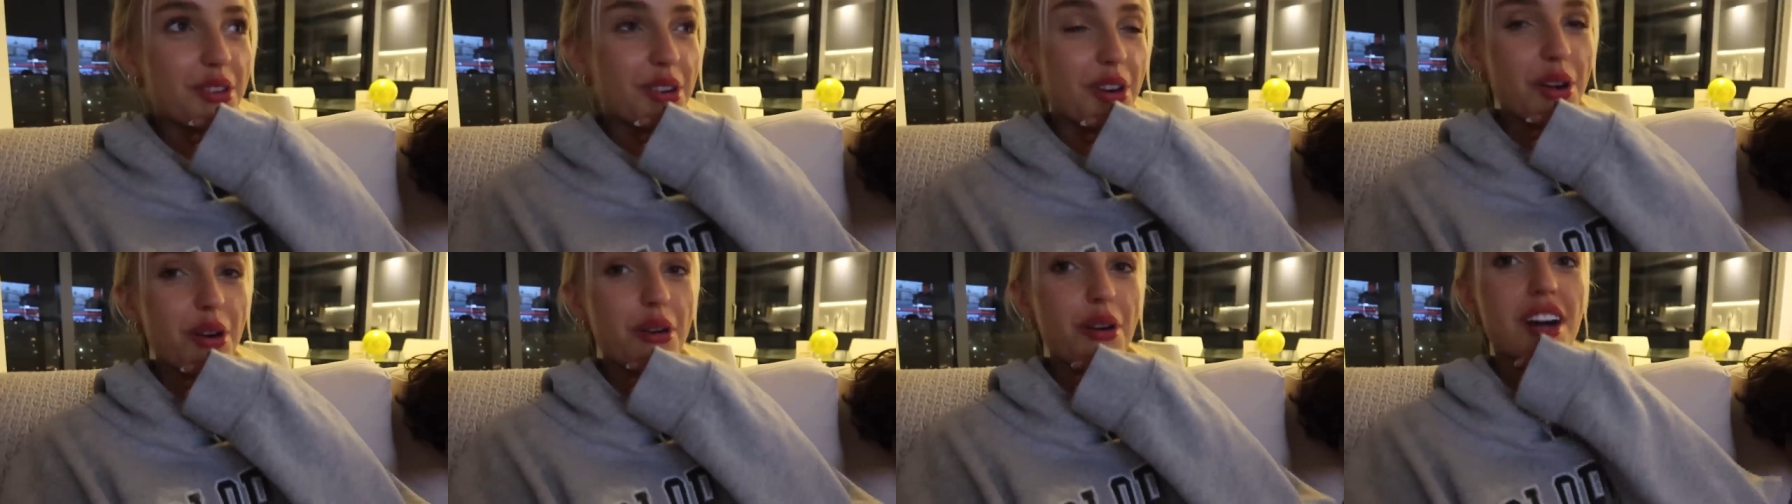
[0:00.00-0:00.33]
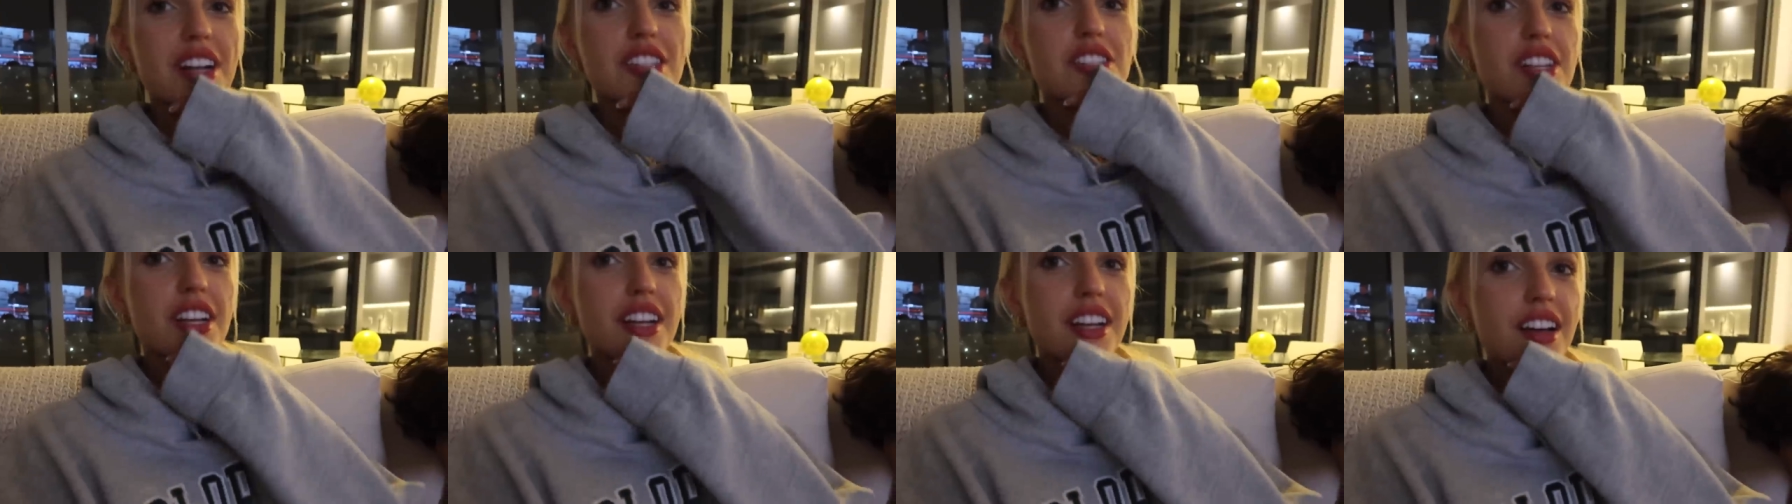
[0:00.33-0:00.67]
We're
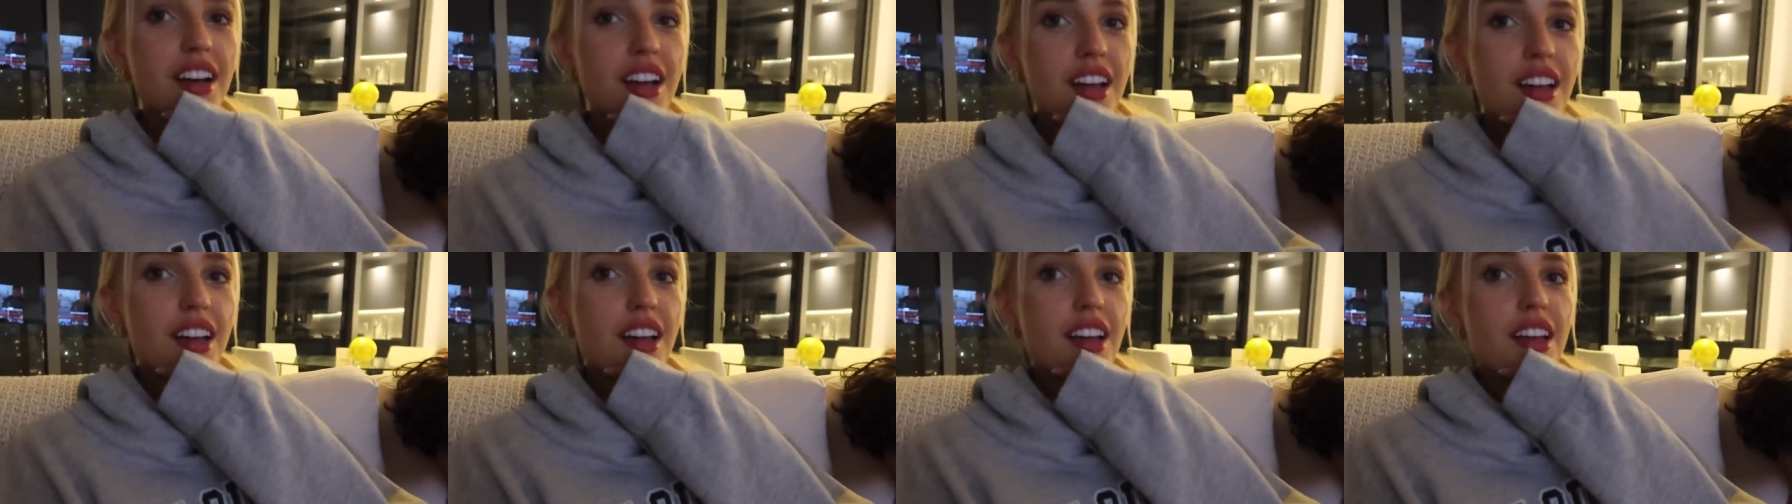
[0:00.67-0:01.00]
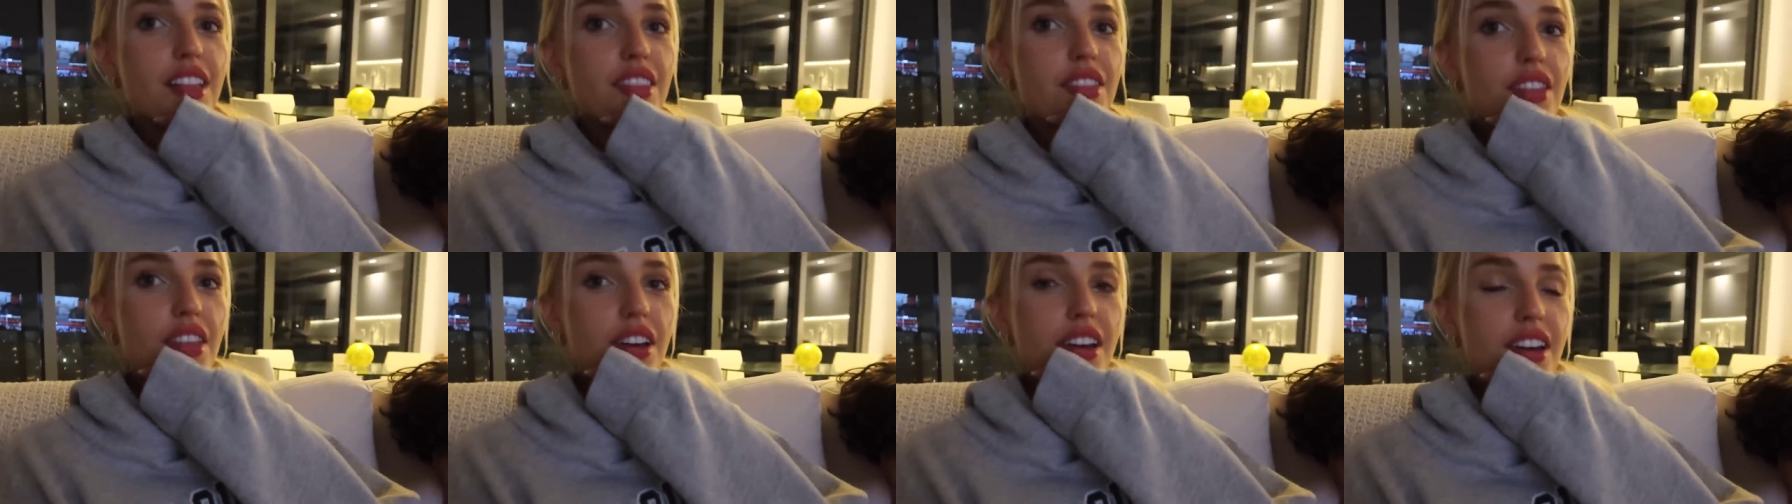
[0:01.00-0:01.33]
watching
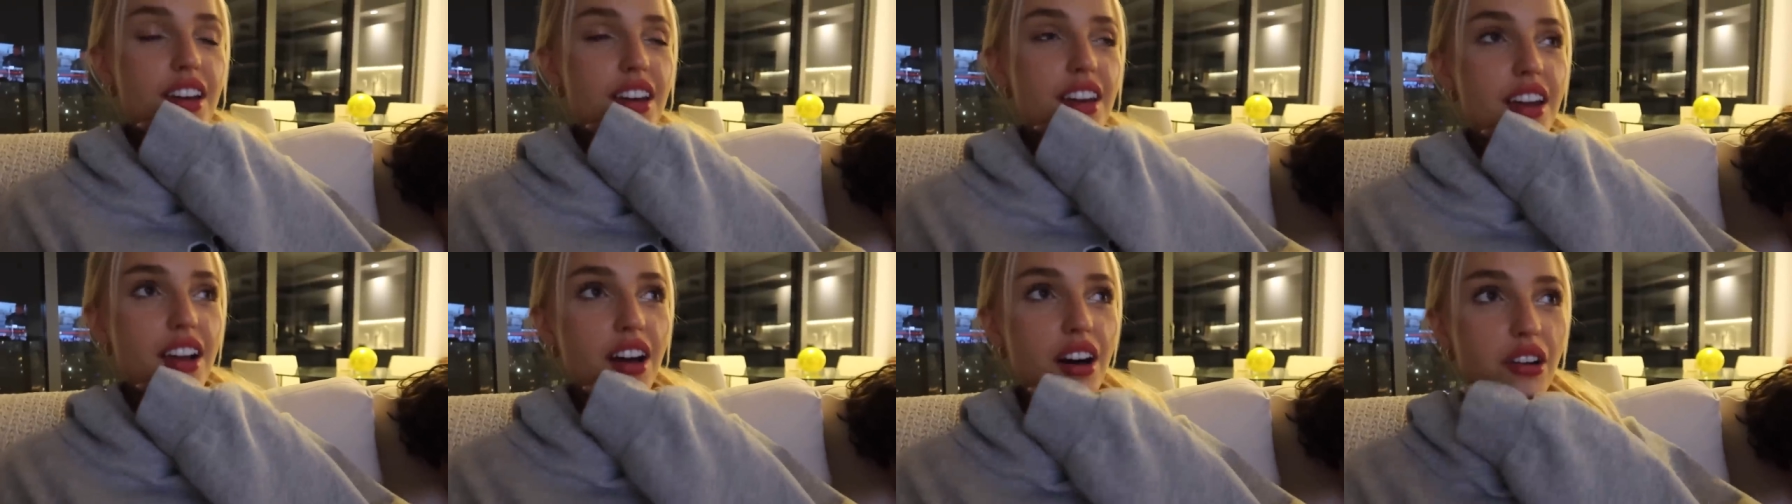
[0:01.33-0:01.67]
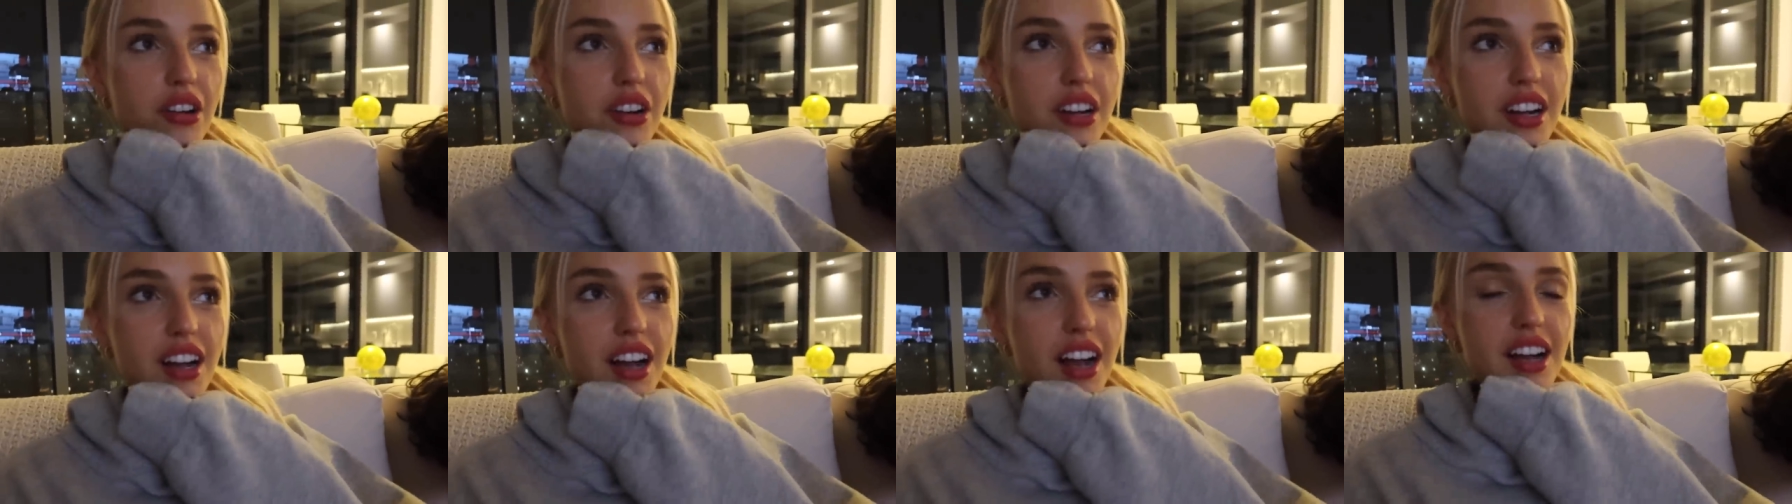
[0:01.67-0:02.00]
the
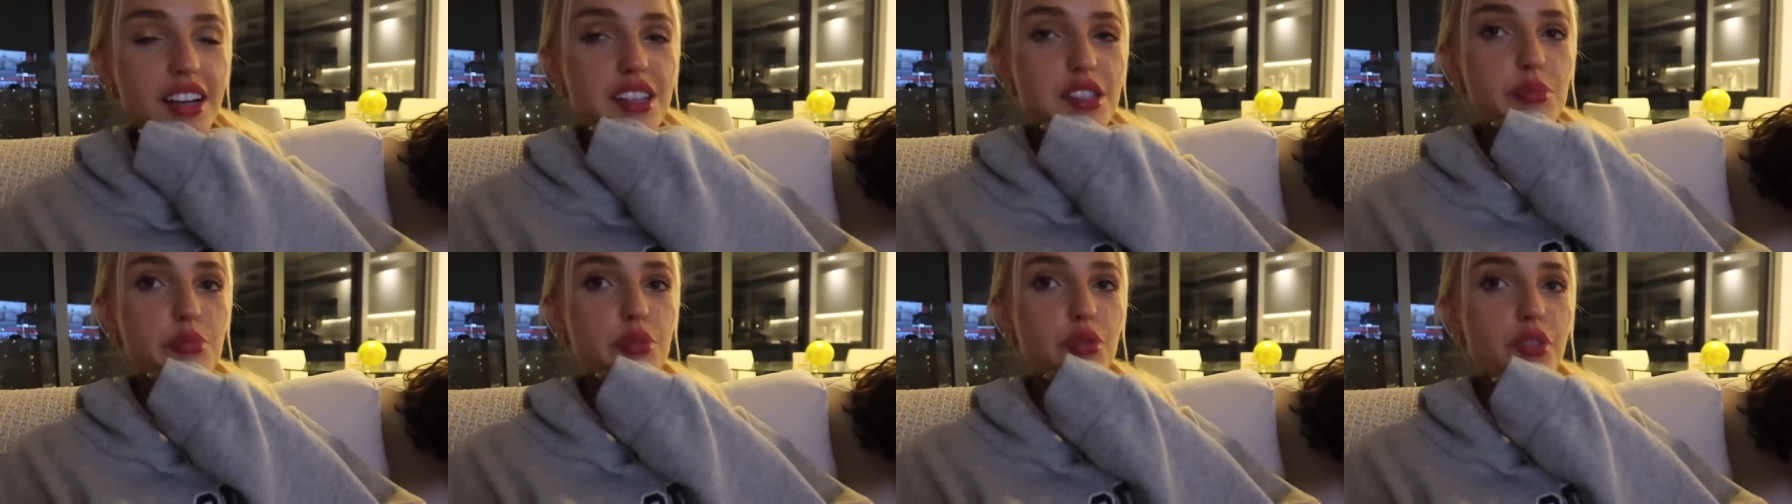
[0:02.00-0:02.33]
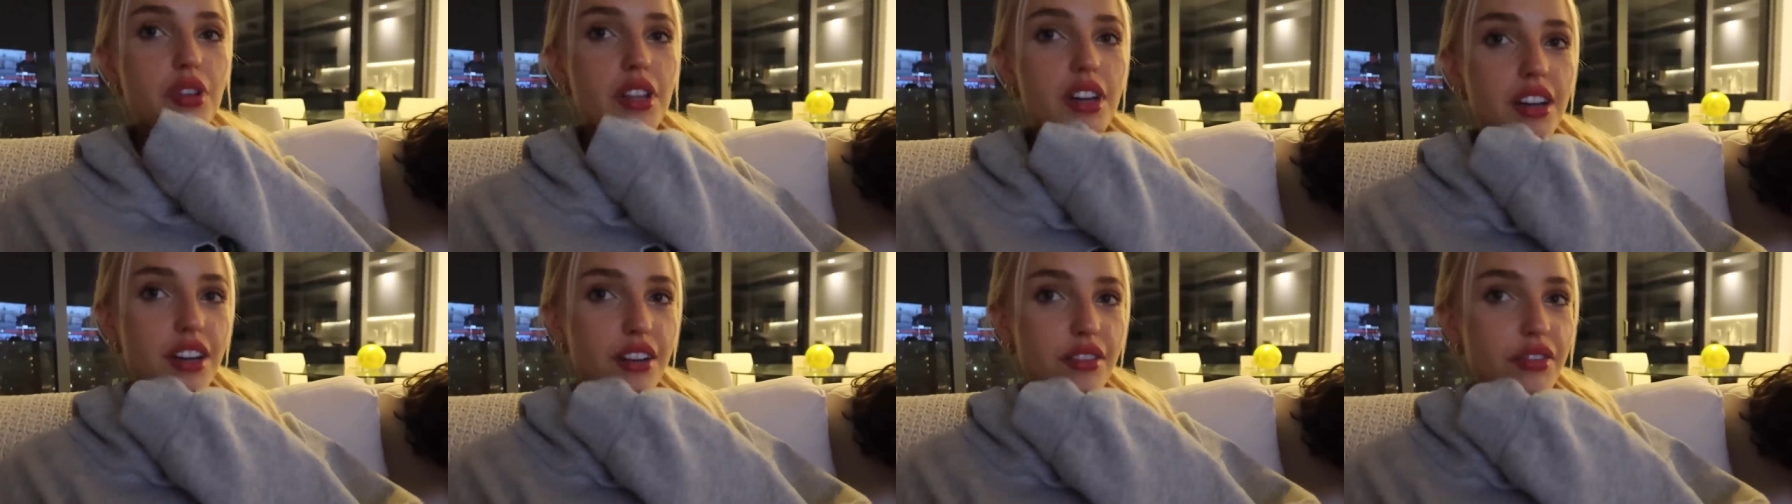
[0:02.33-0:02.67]
Nelk
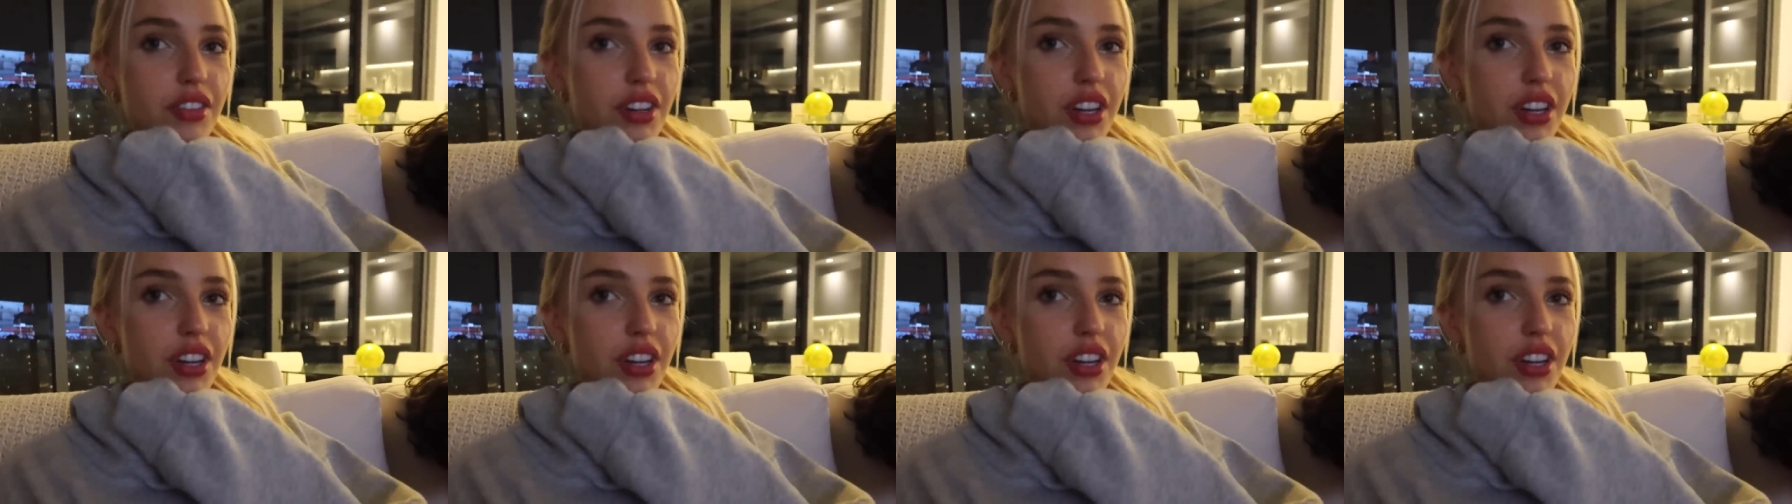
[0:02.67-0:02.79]
Hasbulla